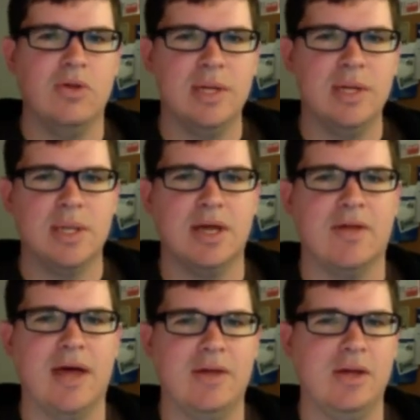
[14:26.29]
things like
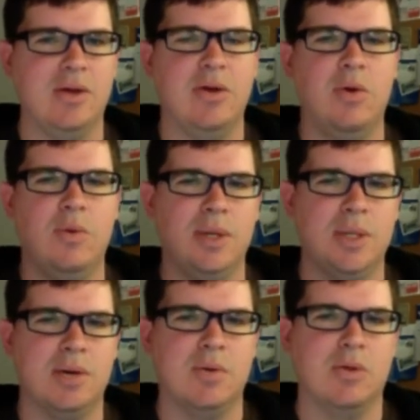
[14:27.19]
that you don't want to
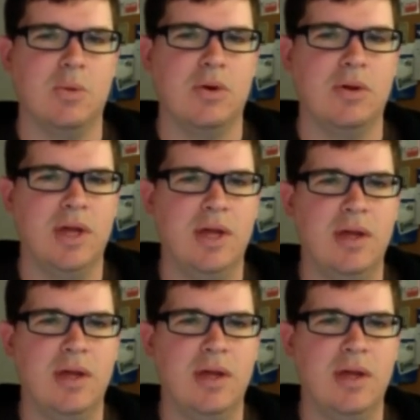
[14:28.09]
share with the world.